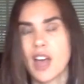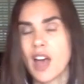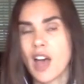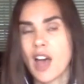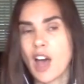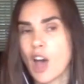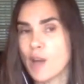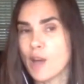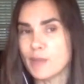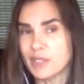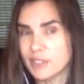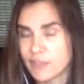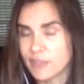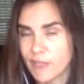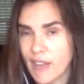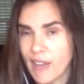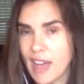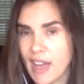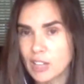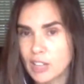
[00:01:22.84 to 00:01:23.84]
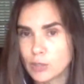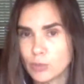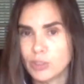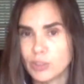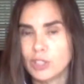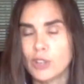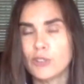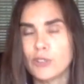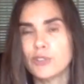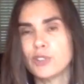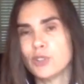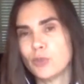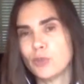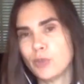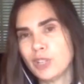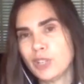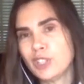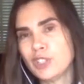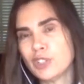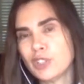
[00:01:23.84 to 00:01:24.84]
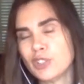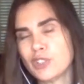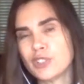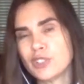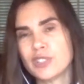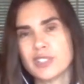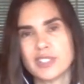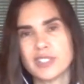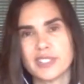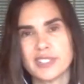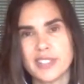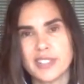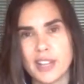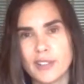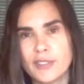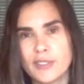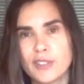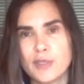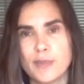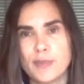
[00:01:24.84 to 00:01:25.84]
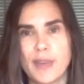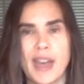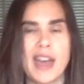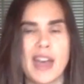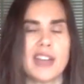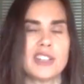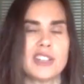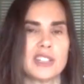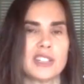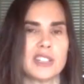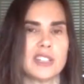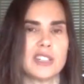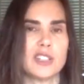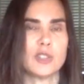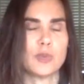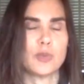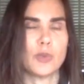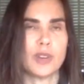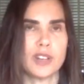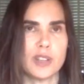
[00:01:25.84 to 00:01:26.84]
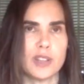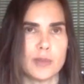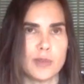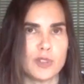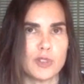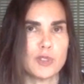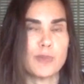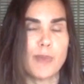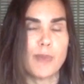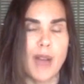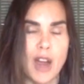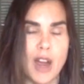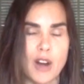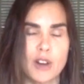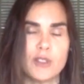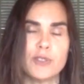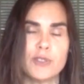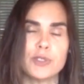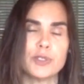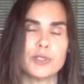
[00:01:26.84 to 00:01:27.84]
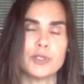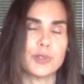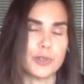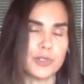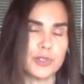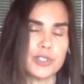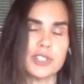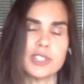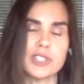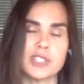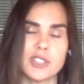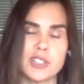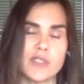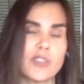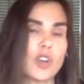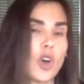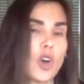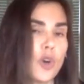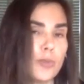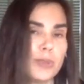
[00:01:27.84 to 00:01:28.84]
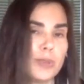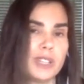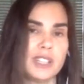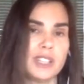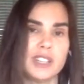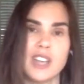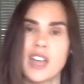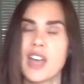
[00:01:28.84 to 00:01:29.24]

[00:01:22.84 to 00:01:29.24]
Um, in fact, we know from the research that self-compassion is one of the most powerful sources of coping